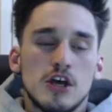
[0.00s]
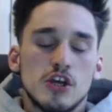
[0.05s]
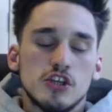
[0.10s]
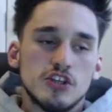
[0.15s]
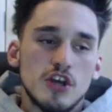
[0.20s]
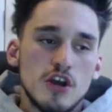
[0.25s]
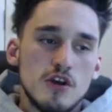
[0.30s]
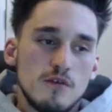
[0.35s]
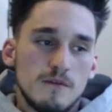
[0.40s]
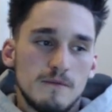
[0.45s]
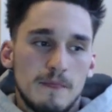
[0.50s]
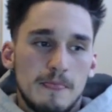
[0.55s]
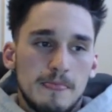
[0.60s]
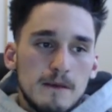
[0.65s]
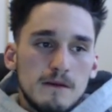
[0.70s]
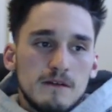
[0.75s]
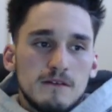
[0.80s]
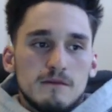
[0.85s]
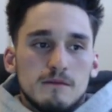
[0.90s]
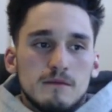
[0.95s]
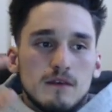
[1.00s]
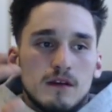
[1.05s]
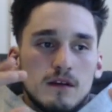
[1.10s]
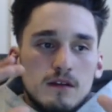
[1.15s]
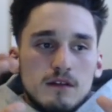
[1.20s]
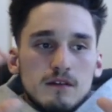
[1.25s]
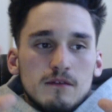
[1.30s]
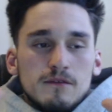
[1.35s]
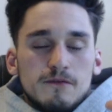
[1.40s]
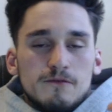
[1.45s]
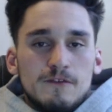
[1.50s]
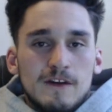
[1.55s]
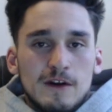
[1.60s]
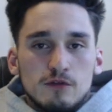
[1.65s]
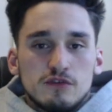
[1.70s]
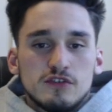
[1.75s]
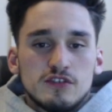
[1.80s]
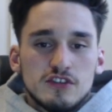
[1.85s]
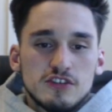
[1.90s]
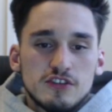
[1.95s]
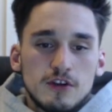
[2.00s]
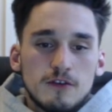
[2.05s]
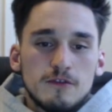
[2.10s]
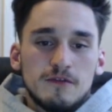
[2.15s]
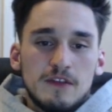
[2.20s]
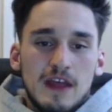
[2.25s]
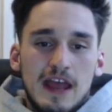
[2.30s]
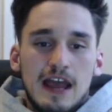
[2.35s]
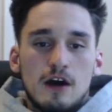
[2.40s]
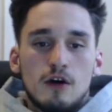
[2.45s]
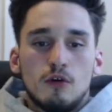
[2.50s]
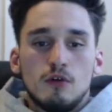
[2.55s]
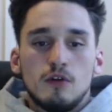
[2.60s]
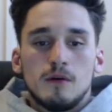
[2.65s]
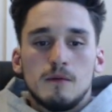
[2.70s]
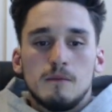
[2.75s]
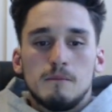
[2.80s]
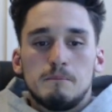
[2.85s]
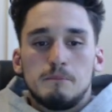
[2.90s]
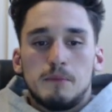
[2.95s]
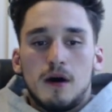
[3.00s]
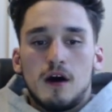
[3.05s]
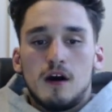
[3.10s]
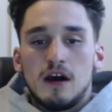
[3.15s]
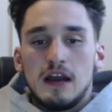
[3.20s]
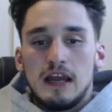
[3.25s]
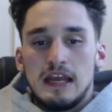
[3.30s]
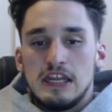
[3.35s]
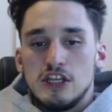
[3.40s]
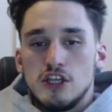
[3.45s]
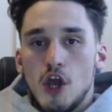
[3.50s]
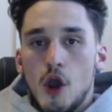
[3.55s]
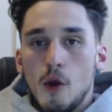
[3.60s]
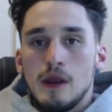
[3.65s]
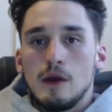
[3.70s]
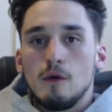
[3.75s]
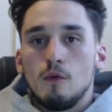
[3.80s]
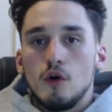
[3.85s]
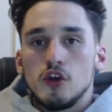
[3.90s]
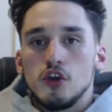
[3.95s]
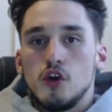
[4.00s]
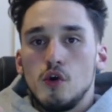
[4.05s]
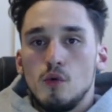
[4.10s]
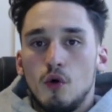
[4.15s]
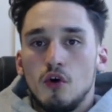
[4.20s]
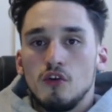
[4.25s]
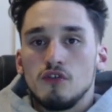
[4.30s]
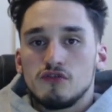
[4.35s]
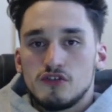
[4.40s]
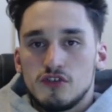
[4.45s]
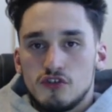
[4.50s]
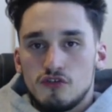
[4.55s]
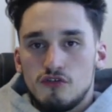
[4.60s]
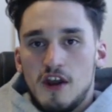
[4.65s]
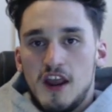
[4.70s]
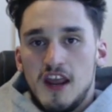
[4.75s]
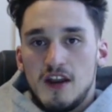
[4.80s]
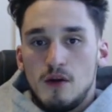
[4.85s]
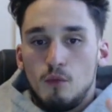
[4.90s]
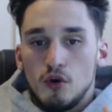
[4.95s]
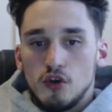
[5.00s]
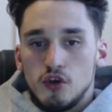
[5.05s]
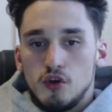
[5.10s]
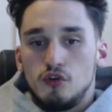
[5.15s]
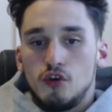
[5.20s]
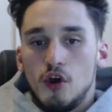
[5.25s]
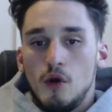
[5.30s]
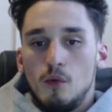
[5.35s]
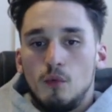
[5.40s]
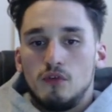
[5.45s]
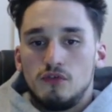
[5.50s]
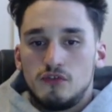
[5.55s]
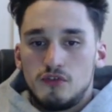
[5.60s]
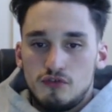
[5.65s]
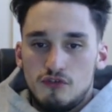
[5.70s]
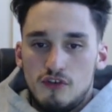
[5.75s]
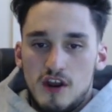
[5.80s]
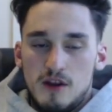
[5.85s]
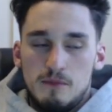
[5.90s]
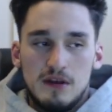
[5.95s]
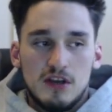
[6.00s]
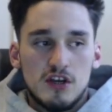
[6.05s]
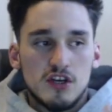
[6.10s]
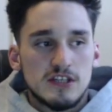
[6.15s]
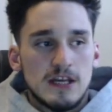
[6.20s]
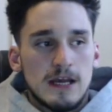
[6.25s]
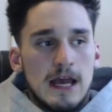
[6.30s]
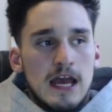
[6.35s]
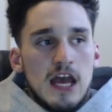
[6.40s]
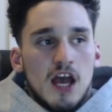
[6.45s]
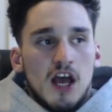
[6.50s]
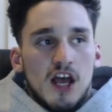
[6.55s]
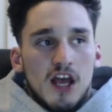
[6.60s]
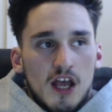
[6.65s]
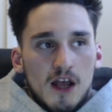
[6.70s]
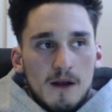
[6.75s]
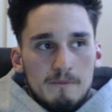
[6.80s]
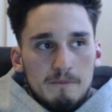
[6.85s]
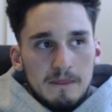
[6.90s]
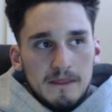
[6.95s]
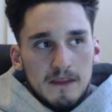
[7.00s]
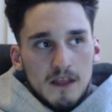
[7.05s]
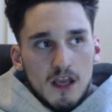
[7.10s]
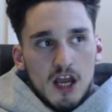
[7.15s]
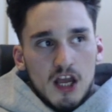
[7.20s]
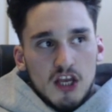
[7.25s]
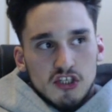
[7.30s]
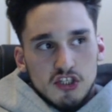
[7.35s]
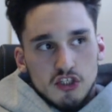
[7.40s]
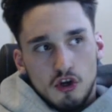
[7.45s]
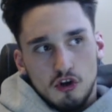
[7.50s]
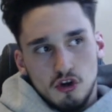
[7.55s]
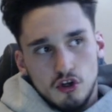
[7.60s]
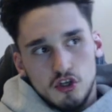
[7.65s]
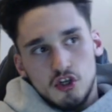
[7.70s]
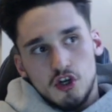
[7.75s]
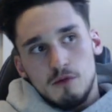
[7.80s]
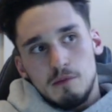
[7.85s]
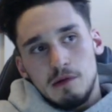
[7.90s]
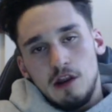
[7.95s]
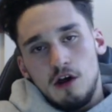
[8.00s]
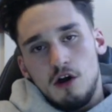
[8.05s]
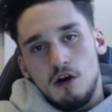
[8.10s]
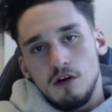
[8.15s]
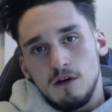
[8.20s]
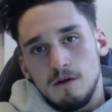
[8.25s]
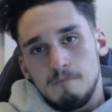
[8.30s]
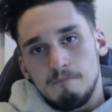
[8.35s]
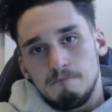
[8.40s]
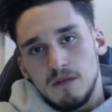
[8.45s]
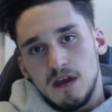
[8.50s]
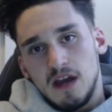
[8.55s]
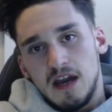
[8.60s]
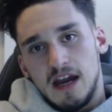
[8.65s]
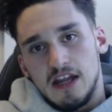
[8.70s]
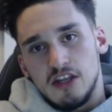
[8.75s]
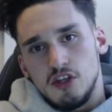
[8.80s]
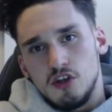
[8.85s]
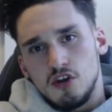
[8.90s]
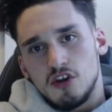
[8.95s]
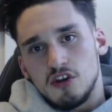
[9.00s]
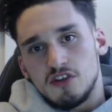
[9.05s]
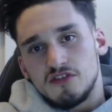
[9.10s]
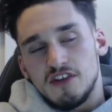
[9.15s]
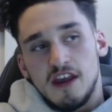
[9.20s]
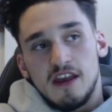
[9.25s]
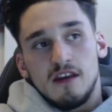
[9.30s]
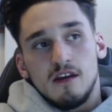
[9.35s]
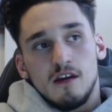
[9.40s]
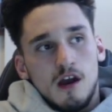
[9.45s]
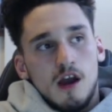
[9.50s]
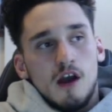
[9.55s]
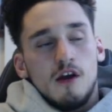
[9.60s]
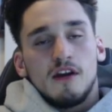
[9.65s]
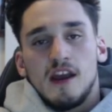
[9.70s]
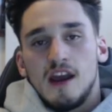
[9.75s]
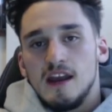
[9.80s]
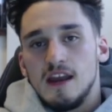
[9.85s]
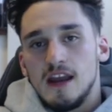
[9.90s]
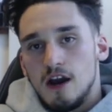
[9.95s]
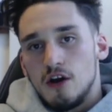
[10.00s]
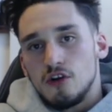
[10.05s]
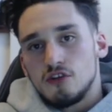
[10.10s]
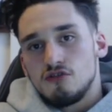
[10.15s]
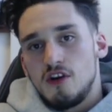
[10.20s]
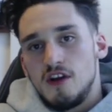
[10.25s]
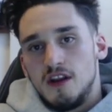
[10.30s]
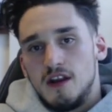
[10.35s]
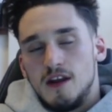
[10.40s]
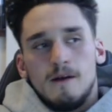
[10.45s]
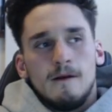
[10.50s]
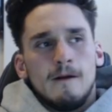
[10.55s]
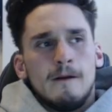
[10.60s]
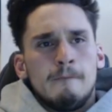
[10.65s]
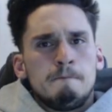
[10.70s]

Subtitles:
So filter stuff down by knowing what you want to trade and what you don't want to trade, because a stock could come along and you could say, okay, yeah, I'll trade it.